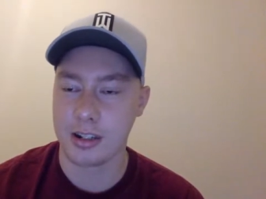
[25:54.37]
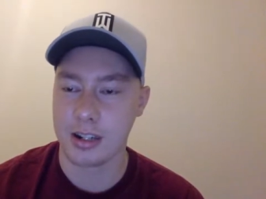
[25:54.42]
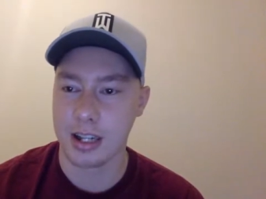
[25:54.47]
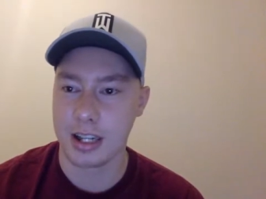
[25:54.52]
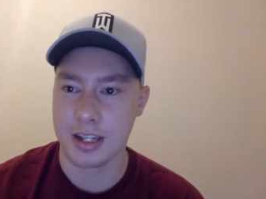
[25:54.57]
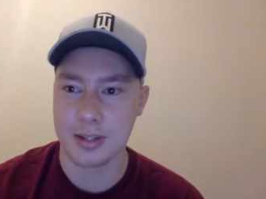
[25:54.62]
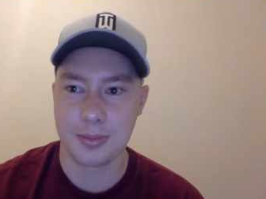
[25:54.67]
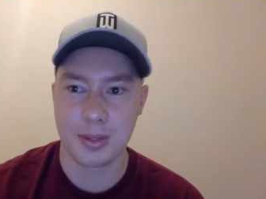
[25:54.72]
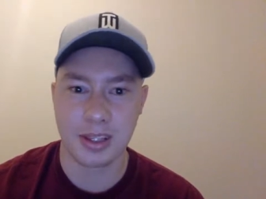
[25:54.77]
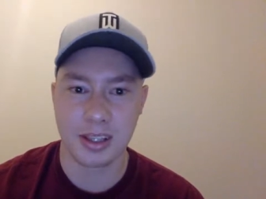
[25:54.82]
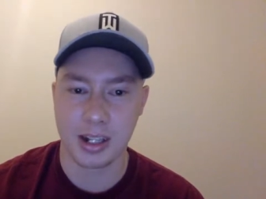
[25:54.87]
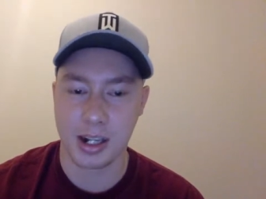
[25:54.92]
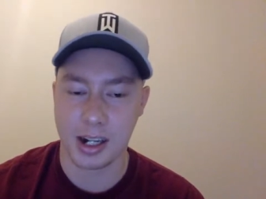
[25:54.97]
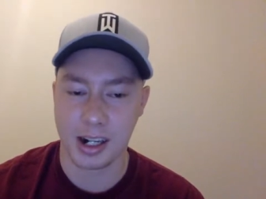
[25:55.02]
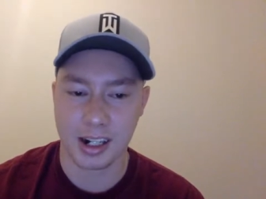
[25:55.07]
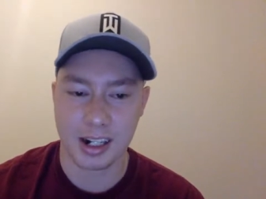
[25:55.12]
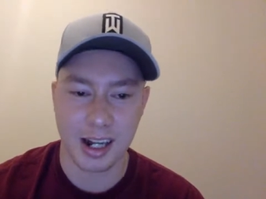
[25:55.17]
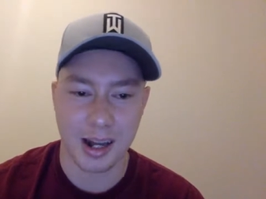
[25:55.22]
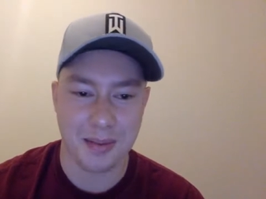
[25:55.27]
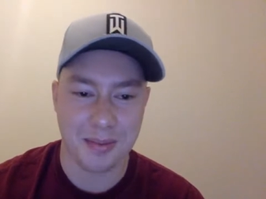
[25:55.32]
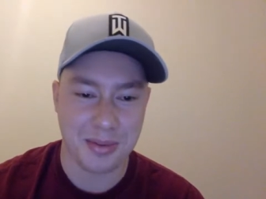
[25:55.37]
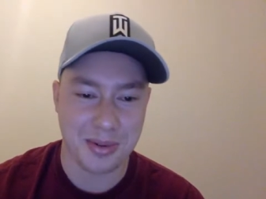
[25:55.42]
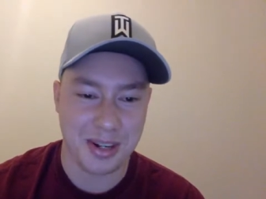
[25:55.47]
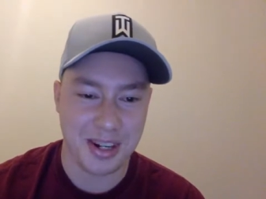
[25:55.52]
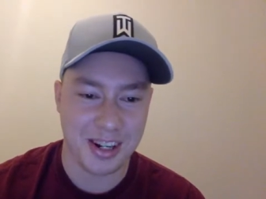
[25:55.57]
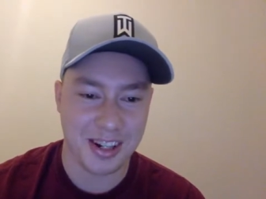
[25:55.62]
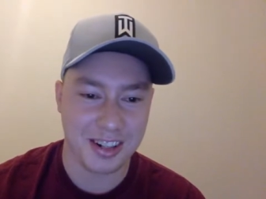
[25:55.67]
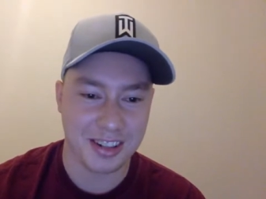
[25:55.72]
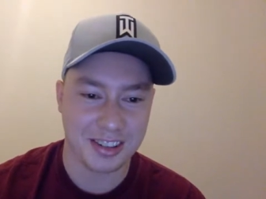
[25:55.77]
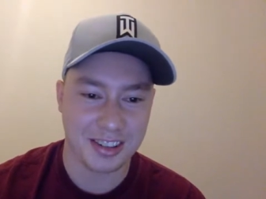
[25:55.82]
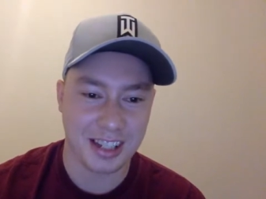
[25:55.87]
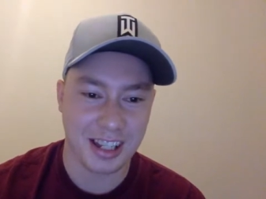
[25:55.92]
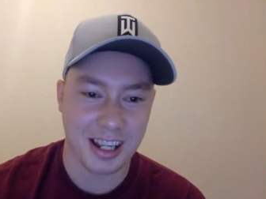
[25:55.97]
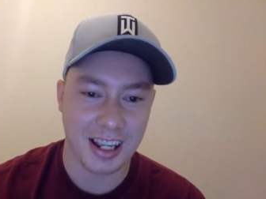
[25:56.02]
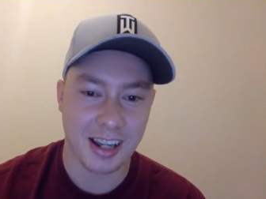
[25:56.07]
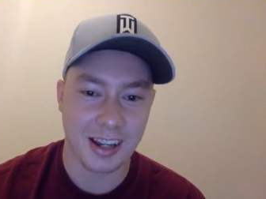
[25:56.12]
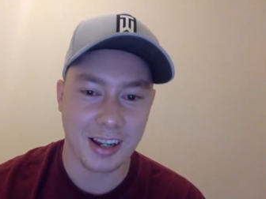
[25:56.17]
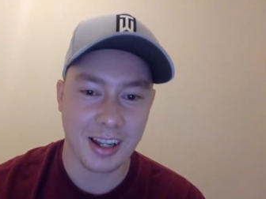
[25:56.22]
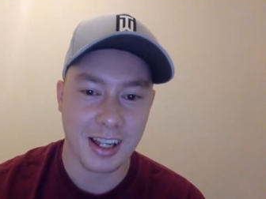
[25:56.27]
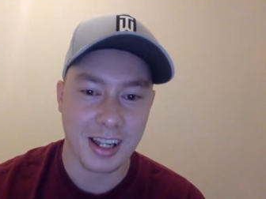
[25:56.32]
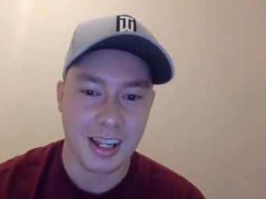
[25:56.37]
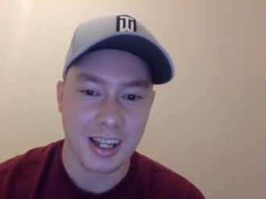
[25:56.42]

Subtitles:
He's been there a couple years now.